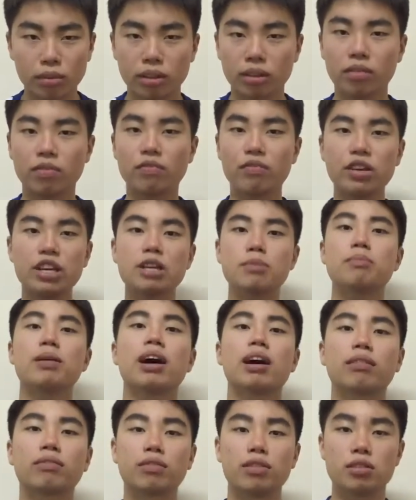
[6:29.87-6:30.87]
The
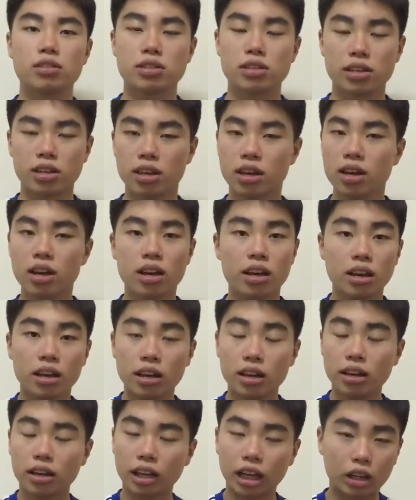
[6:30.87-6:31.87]
feedback, firstly,
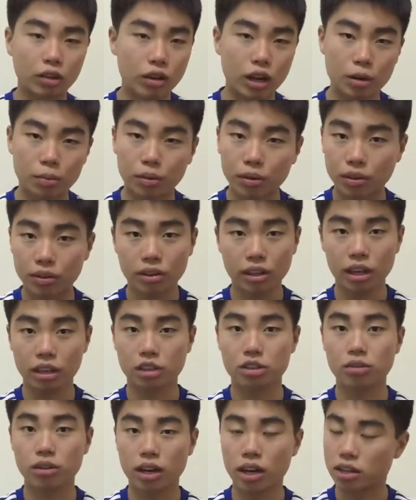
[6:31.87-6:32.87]
incredible.
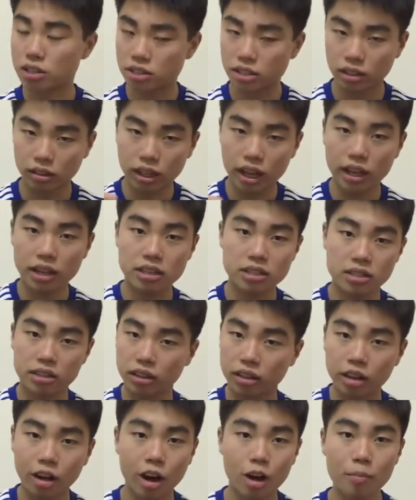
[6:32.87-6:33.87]
Thank you guys. The likes, the
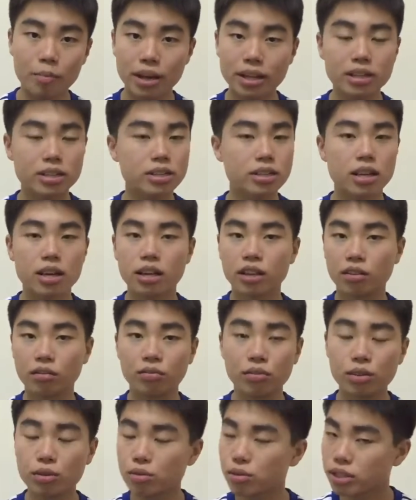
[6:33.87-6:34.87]
comments, the
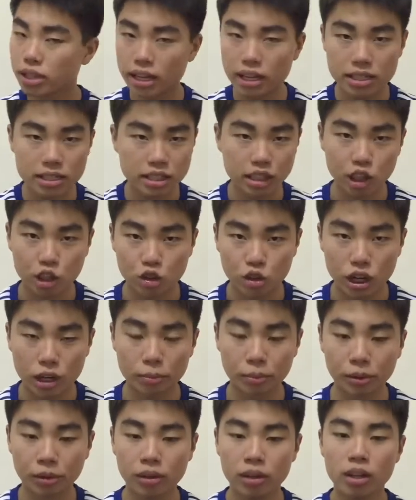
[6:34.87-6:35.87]
views, it's
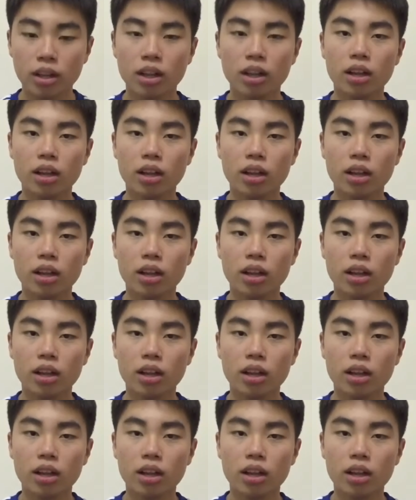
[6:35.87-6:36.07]
incredible.